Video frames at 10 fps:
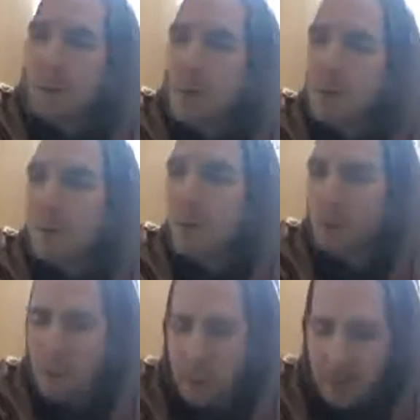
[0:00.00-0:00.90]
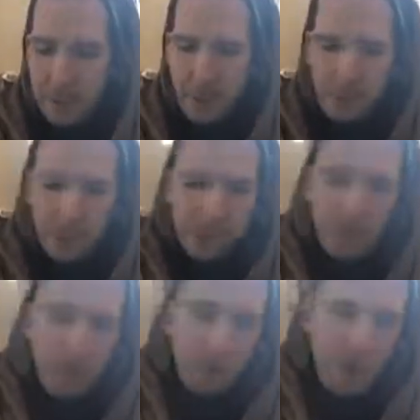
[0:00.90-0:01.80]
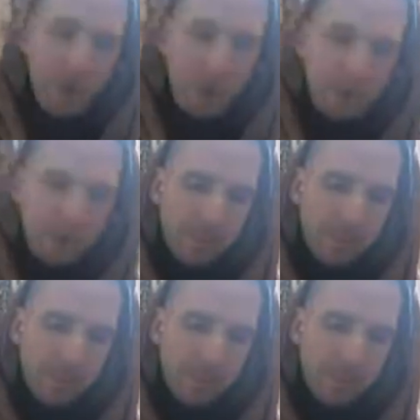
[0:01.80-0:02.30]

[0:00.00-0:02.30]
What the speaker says: Those of you who have attended, you remember.